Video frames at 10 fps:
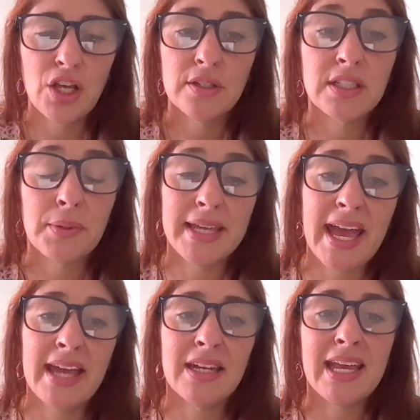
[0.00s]
So
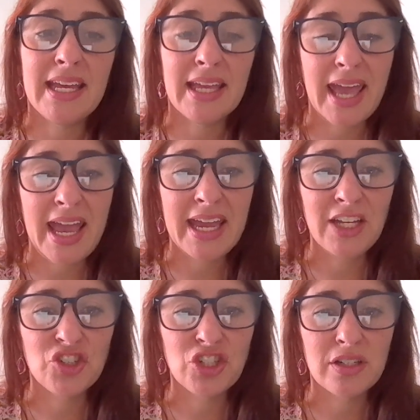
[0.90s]
again,
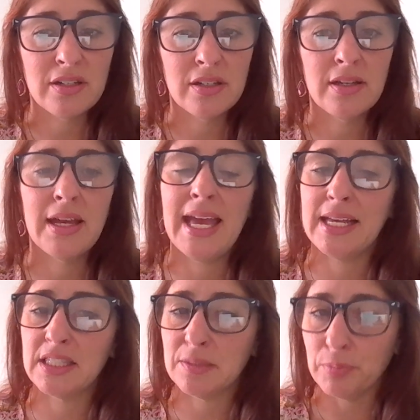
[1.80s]
engage,
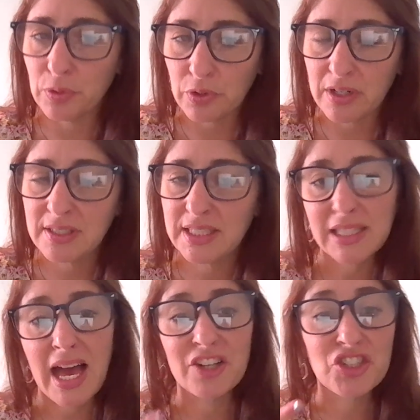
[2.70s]
explore
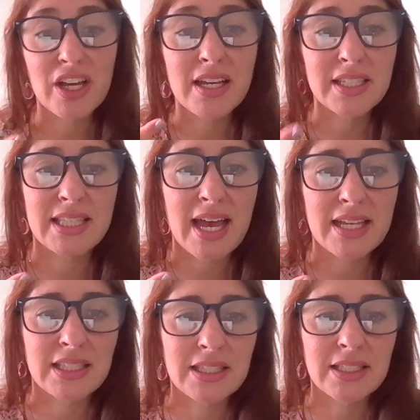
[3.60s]
slash
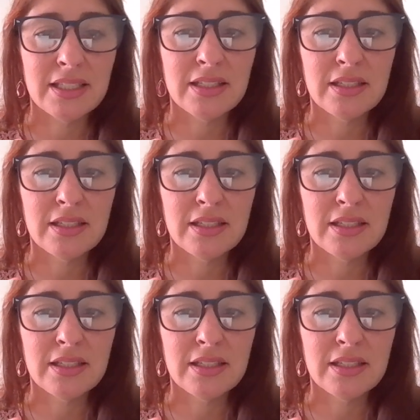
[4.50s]
assess,